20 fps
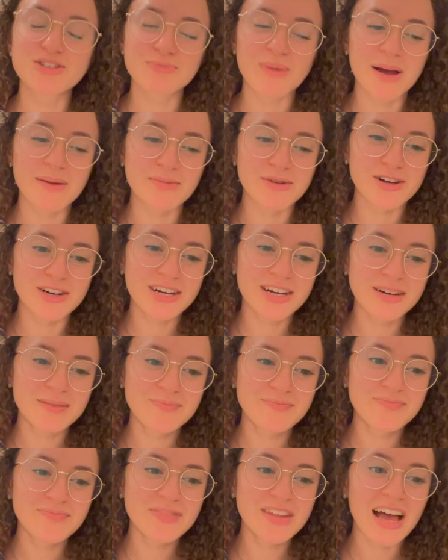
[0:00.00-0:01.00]
my book,
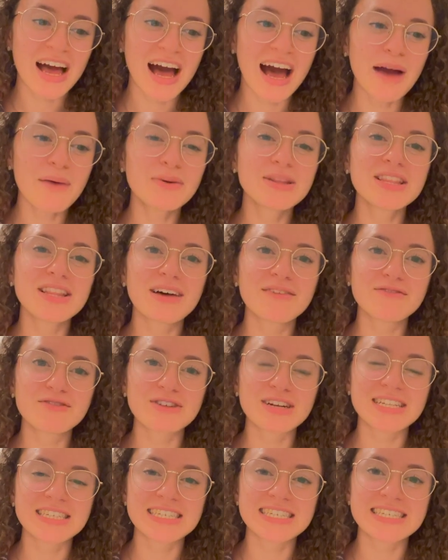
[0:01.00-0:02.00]
I would love for
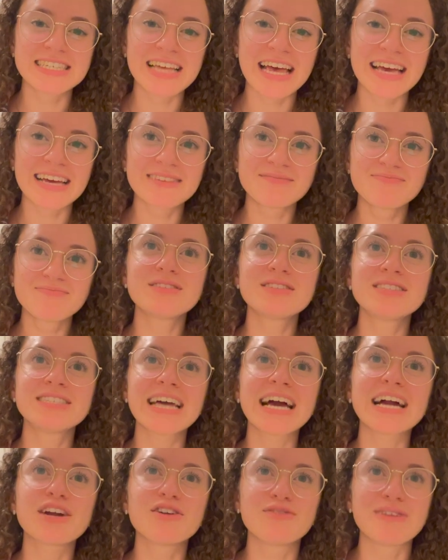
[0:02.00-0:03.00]
it to say
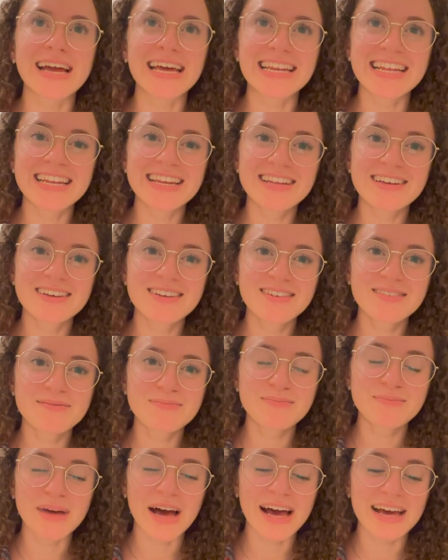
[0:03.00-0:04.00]
decorated
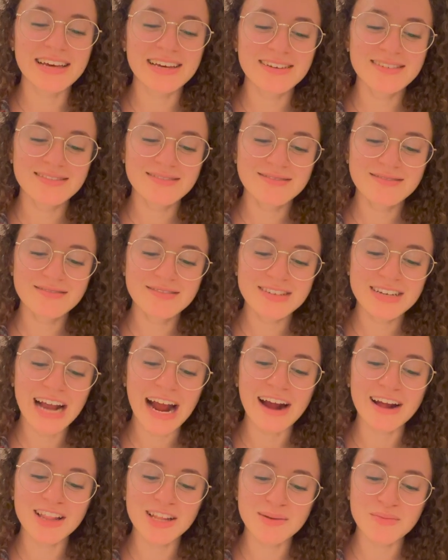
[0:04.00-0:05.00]
by
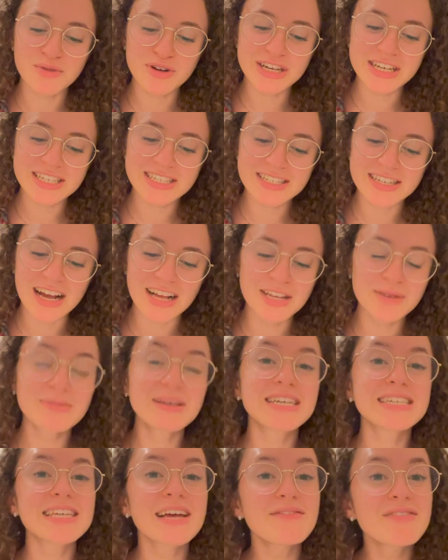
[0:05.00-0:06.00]
Carolyn Marie Castagna
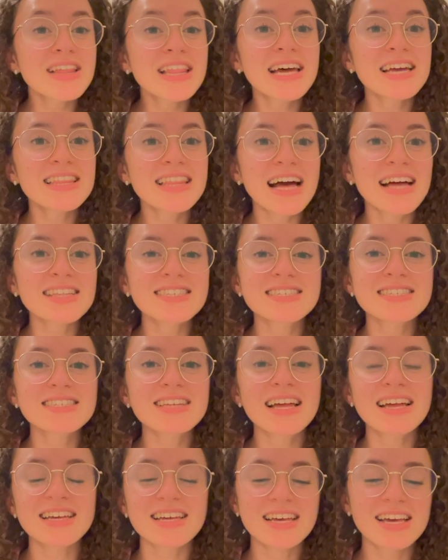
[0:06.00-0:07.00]
because I feel like that's
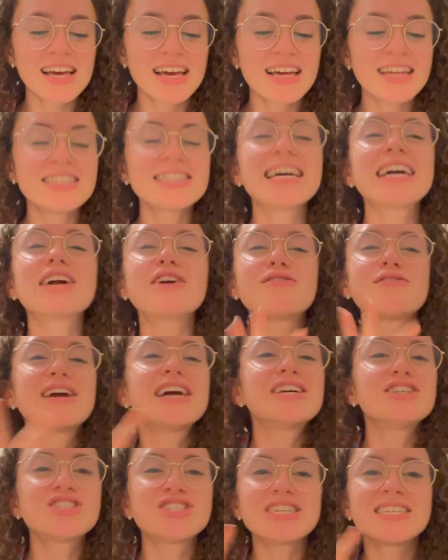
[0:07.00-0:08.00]
like
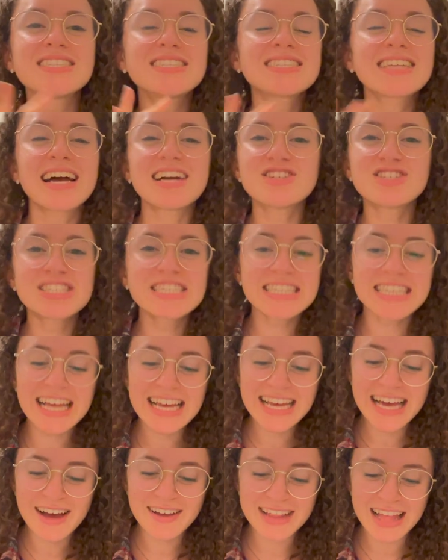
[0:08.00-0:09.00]
decorations. I just
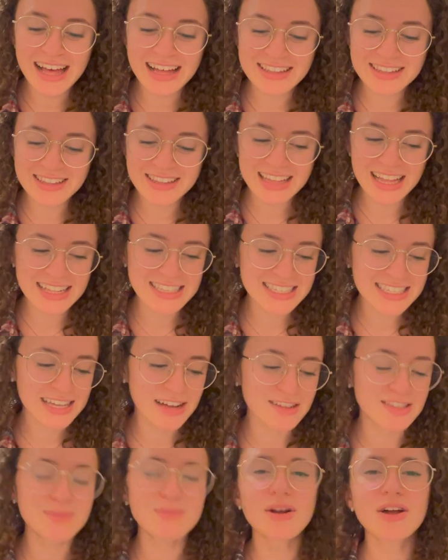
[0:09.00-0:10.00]
like how that, that
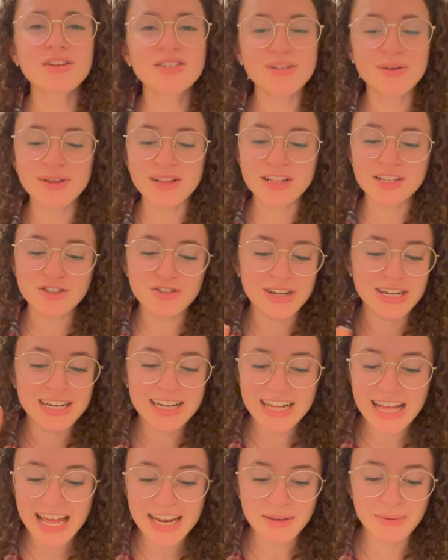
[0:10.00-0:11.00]
sounds, but also
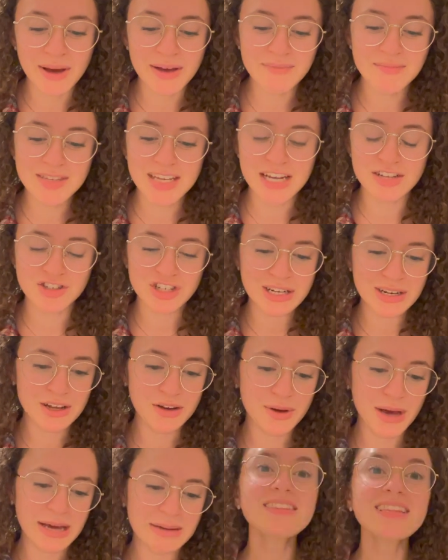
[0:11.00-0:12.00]
illustrated. Anyway, tangent,
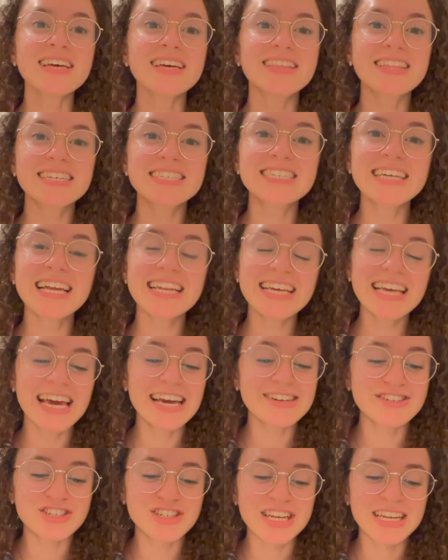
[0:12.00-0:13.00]
okay. The
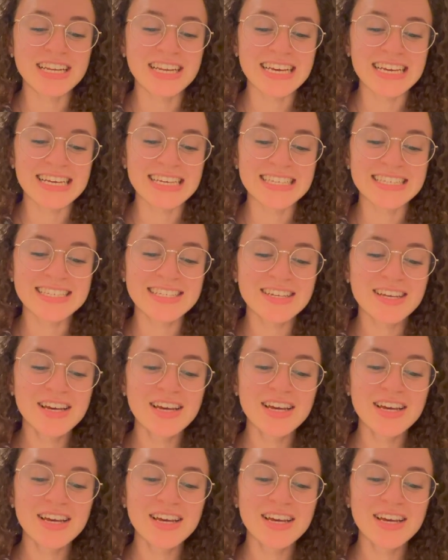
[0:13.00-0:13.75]
dedication is